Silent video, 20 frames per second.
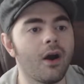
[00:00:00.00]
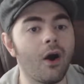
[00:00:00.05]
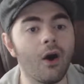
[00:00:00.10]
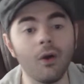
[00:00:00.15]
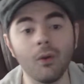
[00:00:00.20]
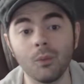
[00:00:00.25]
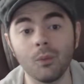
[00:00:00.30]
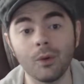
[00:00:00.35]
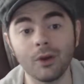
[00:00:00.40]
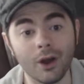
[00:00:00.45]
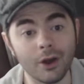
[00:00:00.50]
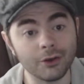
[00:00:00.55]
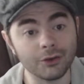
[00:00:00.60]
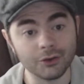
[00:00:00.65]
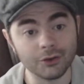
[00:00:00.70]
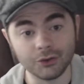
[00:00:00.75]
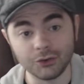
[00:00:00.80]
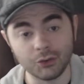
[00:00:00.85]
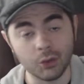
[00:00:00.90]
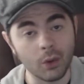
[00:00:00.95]
All
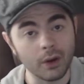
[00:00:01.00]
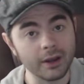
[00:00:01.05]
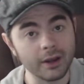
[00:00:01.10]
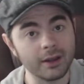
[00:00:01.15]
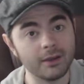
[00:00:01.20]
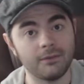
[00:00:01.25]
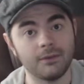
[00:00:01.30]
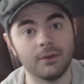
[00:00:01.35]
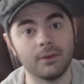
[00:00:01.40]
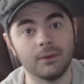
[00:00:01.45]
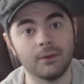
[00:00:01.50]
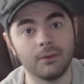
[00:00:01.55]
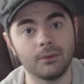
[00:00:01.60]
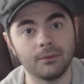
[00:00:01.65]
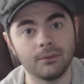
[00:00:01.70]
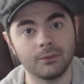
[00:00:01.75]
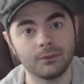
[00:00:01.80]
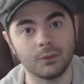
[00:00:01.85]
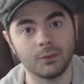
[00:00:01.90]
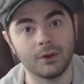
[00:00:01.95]
120 of you,
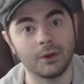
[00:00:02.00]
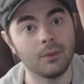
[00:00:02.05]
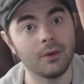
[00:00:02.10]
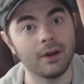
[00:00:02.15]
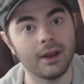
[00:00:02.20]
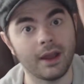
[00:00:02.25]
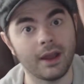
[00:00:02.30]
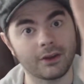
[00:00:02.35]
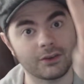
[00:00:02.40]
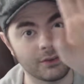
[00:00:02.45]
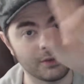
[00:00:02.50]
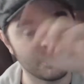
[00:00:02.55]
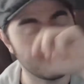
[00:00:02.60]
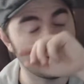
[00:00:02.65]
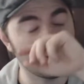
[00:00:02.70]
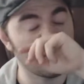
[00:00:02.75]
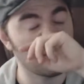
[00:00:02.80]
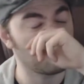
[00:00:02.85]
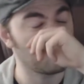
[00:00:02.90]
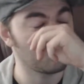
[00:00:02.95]
21 actually,
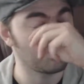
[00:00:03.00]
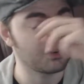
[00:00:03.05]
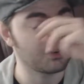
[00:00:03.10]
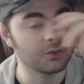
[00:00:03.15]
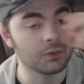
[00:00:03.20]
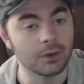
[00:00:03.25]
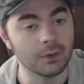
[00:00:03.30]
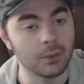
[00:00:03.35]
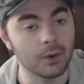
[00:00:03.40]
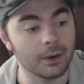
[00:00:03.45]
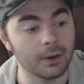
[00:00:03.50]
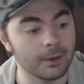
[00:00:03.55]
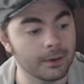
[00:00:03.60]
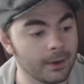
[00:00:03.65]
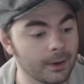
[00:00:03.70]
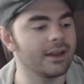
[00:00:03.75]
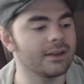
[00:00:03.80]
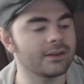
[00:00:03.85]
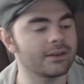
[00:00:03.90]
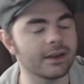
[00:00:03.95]
121.
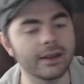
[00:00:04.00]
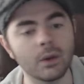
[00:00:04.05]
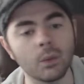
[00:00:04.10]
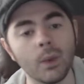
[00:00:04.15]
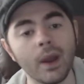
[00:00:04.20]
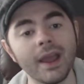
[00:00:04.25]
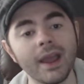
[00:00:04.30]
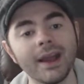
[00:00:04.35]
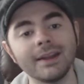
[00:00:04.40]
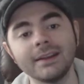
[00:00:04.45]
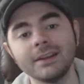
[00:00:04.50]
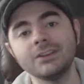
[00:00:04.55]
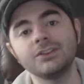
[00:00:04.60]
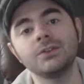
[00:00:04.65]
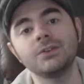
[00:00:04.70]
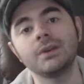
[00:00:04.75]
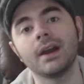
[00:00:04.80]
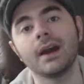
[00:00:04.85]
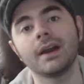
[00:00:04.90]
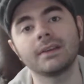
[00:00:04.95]
And in a way, I need
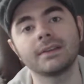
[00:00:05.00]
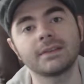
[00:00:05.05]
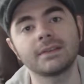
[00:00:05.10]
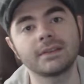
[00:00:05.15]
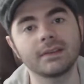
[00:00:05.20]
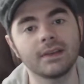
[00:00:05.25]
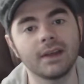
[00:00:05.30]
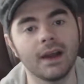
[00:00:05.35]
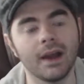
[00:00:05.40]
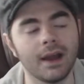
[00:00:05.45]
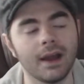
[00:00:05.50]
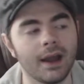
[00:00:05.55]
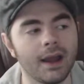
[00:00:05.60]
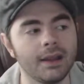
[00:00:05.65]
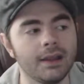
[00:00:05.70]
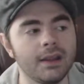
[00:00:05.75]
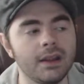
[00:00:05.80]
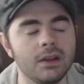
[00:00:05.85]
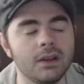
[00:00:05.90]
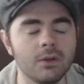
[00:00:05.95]
you guys.
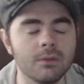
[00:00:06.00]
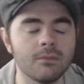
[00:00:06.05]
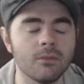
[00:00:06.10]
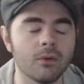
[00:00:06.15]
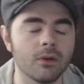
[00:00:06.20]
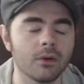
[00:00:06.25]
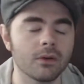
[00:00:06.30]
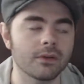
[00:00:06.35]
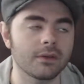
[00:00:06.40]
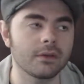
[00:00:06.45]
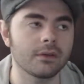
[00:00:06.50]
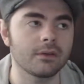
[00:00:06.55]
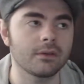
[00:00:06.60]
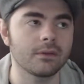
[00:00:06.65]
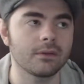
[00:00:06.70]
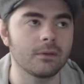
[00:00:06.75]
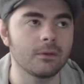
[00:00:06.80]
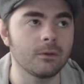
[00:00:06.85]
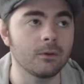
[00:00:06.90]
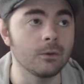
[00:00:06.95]
I need you more
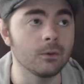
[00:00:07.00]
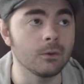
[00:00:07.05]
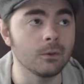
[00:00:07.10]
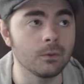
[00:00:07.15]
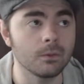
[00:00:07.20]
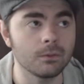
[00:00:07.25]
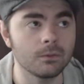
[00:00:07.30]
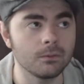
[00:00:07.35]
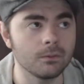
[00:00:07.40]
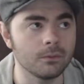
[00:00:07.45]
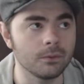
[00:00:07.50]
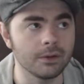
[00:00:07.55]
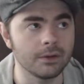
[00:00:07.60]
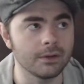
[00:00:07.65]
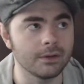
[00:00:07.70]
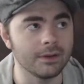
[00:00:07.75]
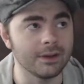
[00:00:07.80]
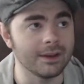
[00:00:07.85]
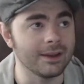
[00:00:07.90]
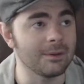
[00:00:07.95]
than you
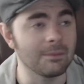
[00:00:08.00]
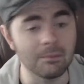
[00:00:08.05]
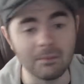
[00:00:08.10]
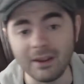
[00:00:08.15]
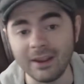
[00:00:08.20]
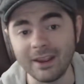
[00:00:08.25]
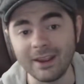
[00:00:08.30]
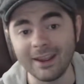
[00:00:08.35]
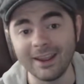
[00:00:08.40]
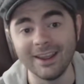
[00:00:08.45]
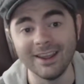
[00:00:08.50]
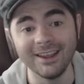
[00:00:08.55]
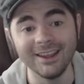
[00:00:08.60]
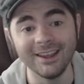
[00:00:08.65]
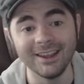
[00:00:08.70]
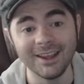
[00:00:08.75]
would need me